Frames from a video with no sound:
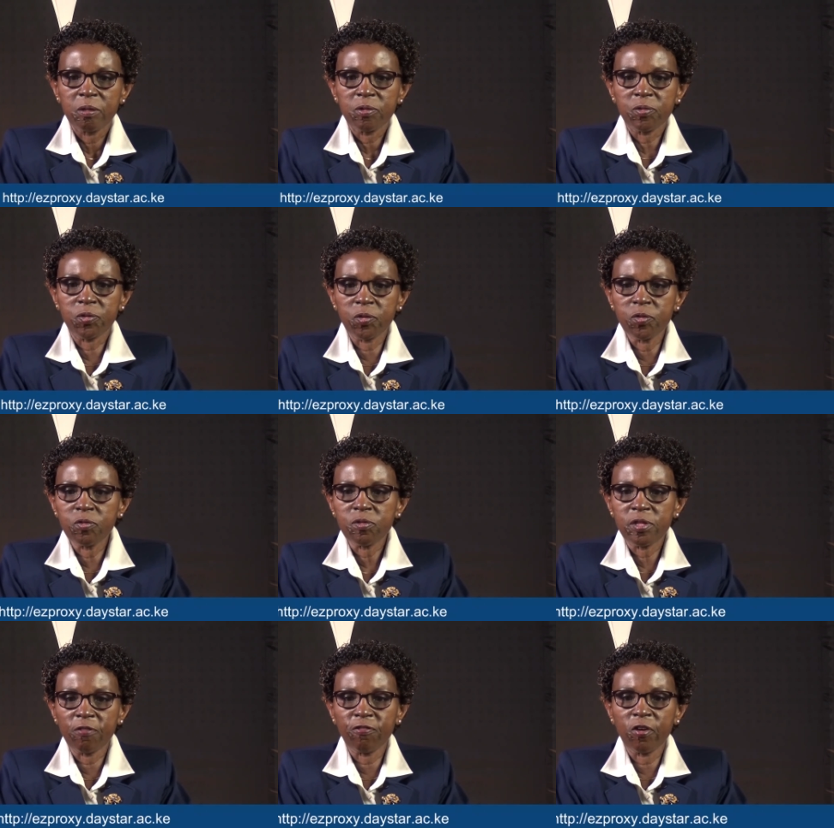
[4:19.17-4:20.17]
through
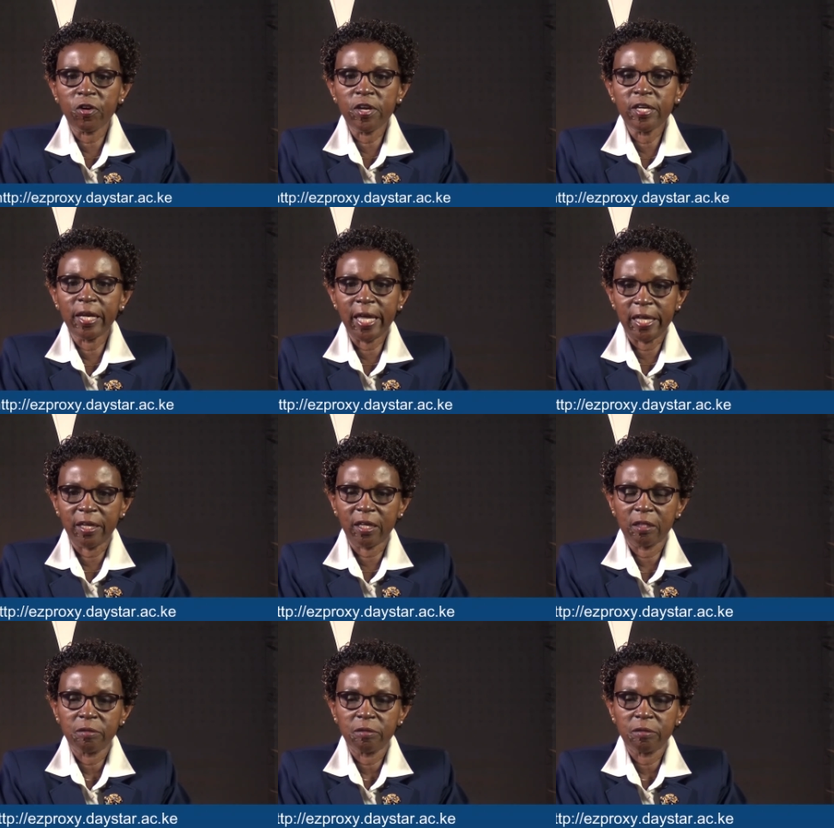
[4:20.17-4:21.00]
the following link.